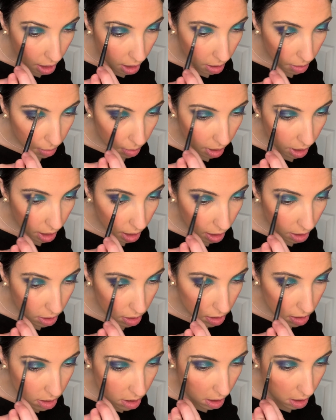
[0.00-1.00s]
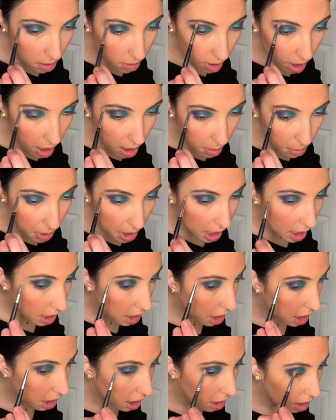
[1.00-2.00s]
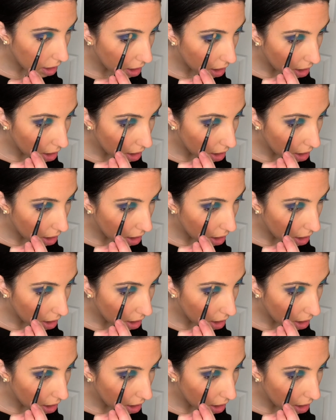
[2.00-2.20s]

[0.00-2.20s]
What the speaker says: We're going to just go right up here.